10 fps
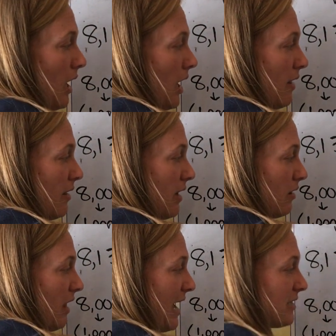And then
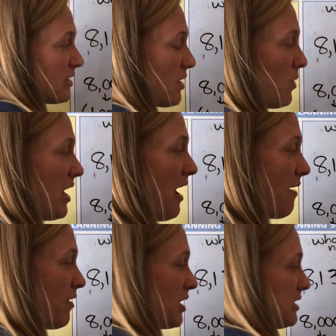lastly, we
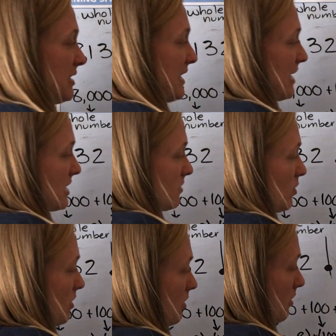have our
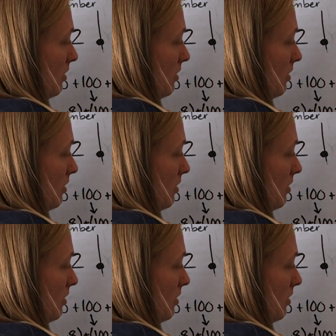decimal